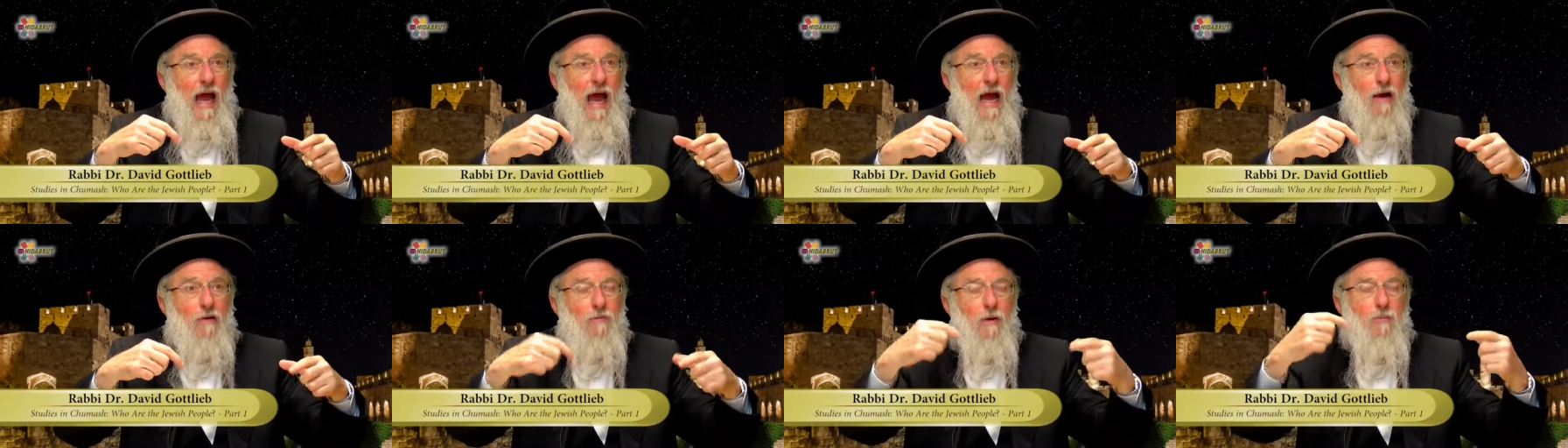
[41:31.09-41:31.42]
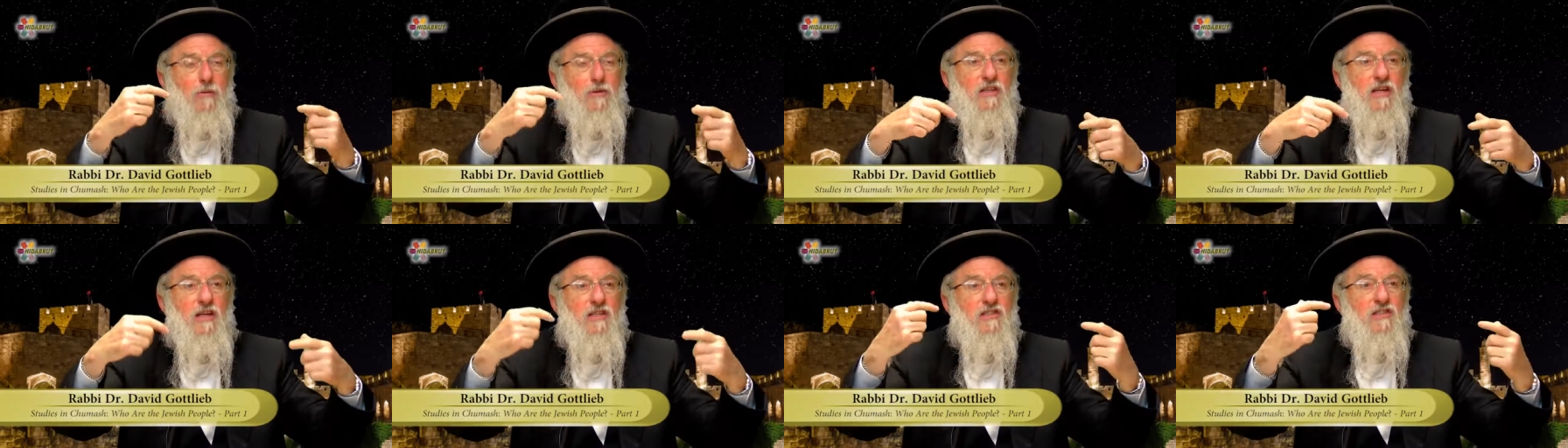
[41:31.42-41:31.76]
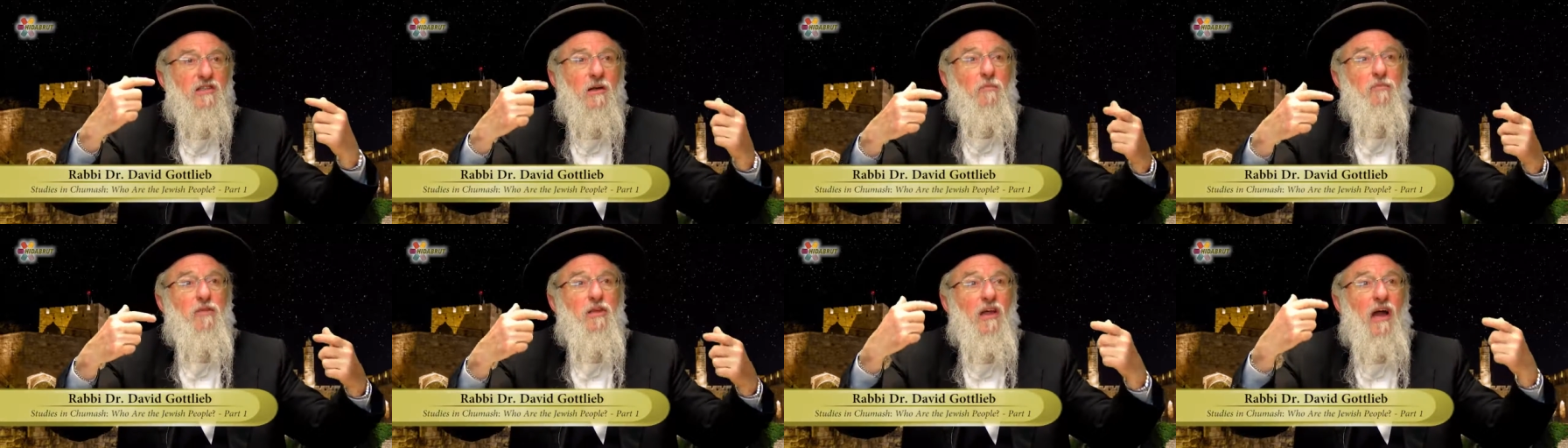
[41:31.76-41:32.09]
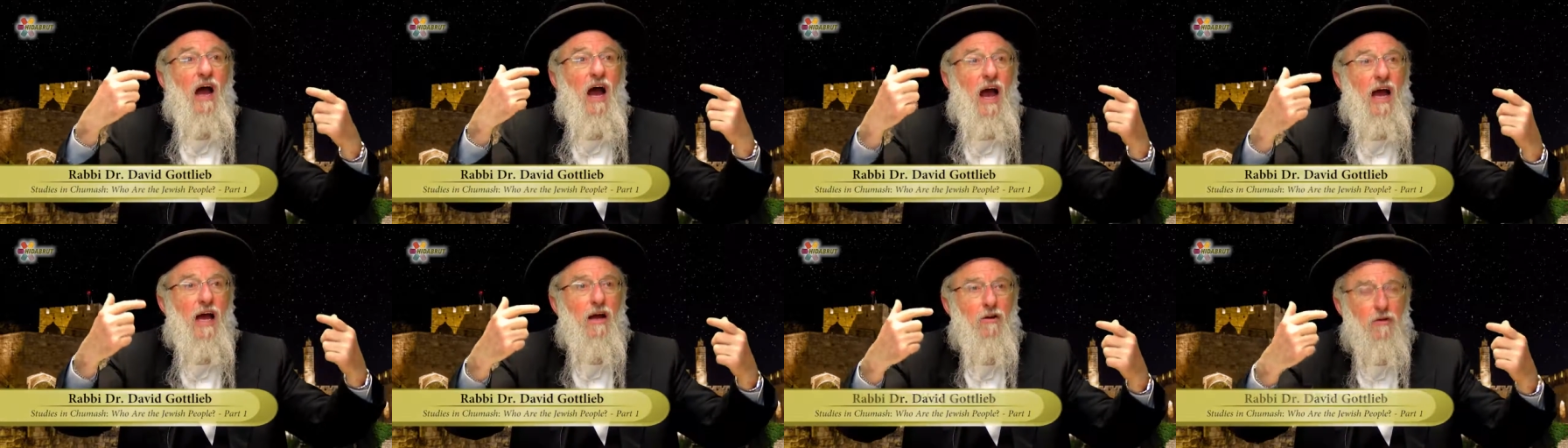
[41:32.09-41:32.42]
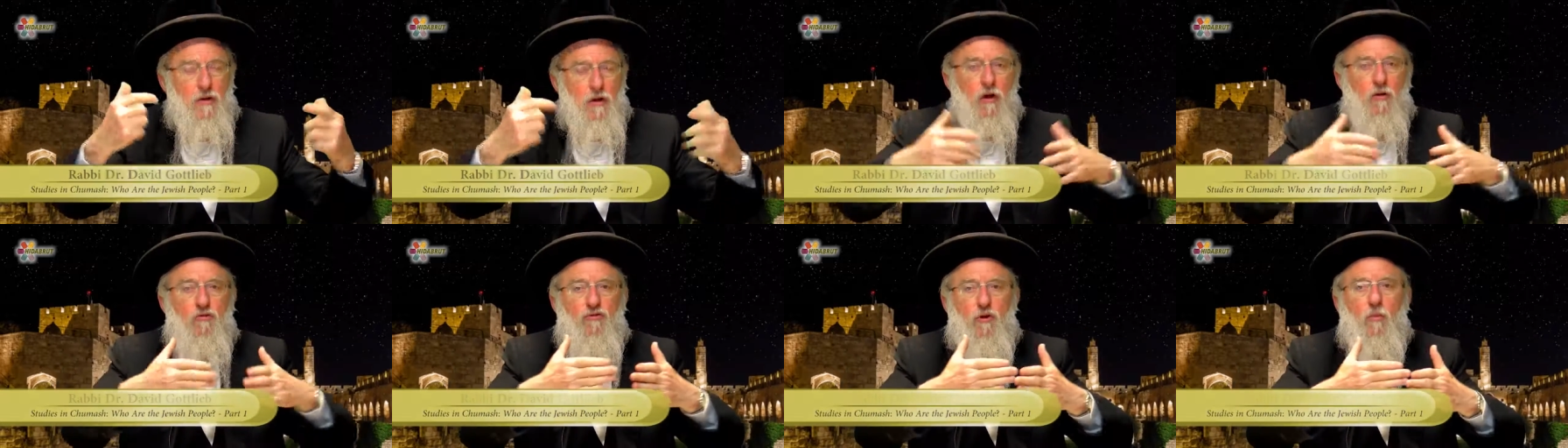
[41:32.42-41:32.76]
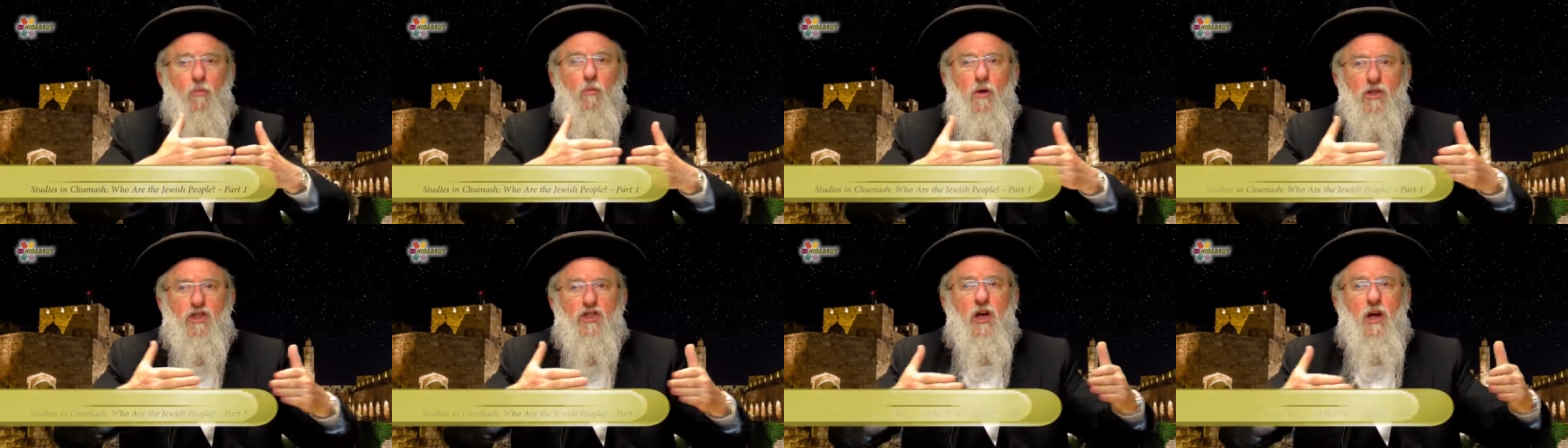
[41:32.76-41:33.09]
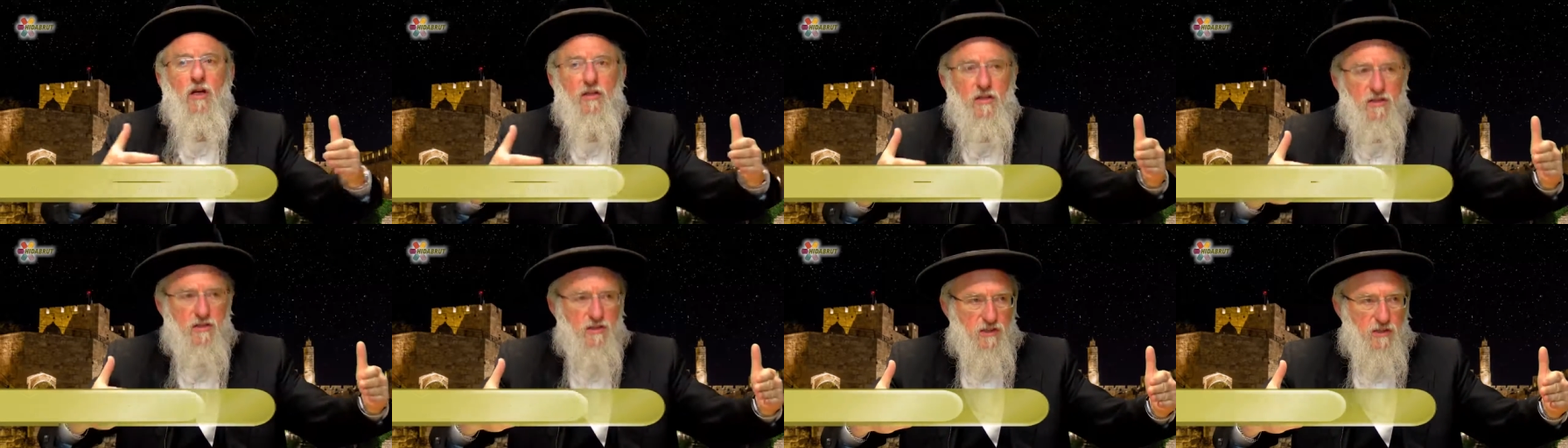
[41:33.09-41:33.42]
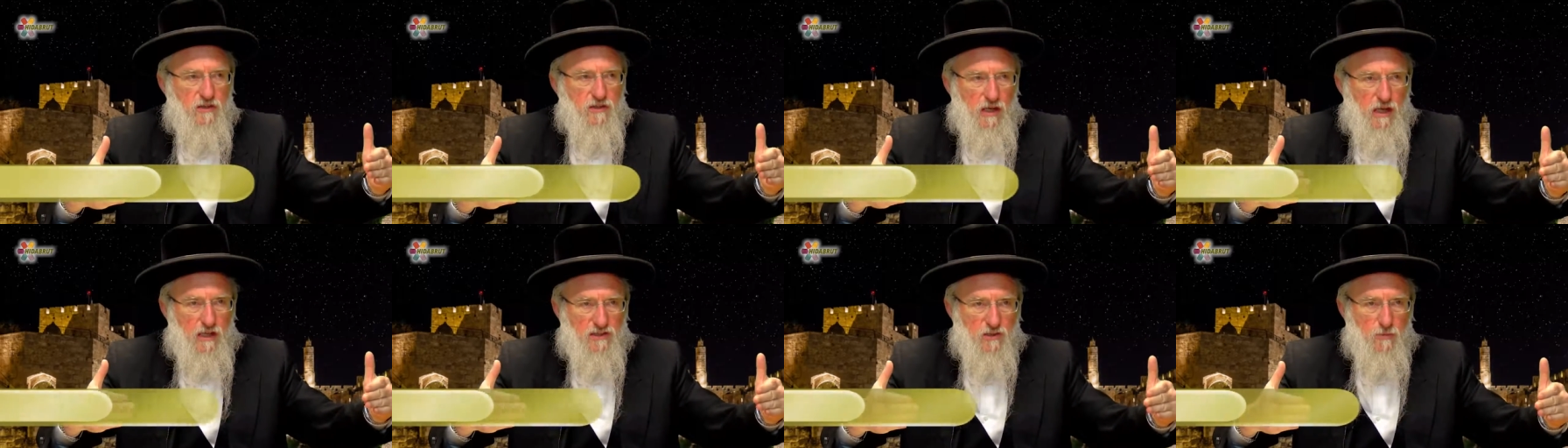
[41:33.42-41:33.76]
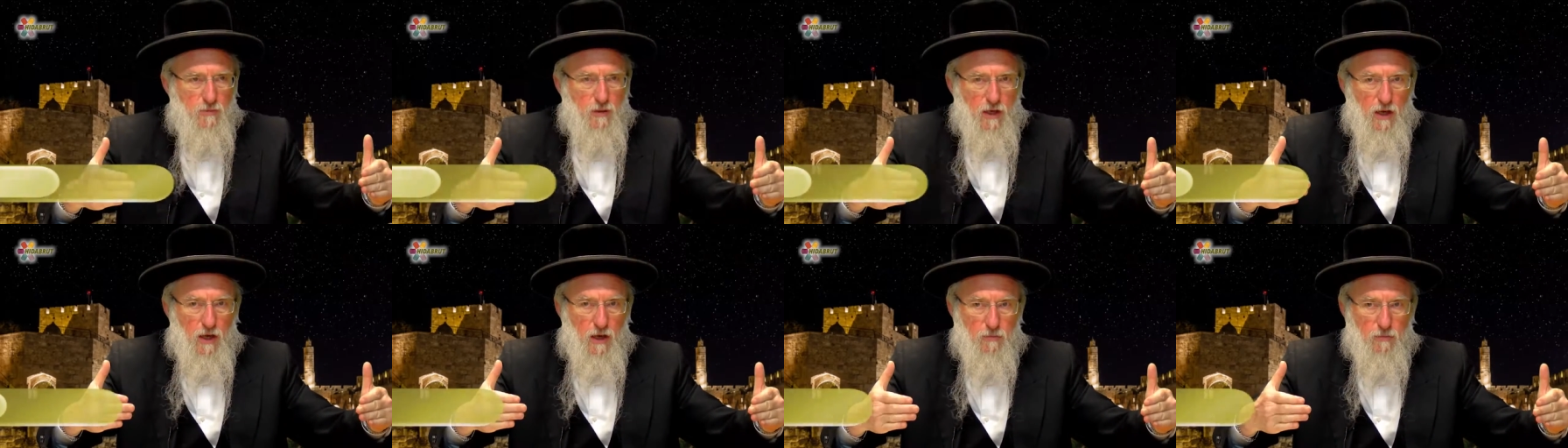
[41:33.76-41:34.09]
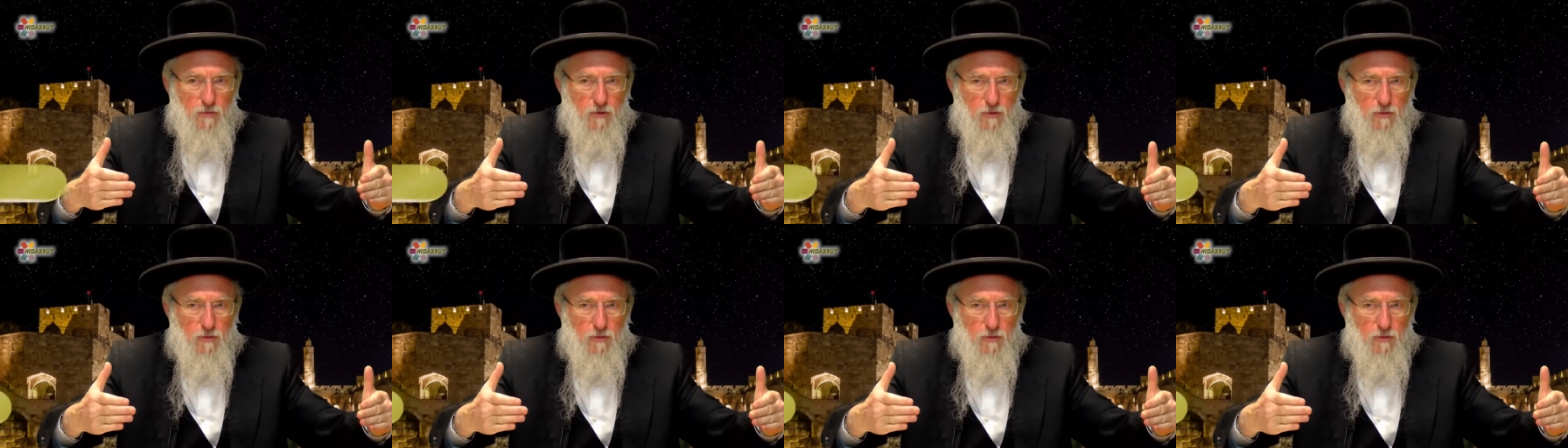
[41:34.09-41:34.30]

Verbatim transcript: and represents something higher from which a distance has to be kept.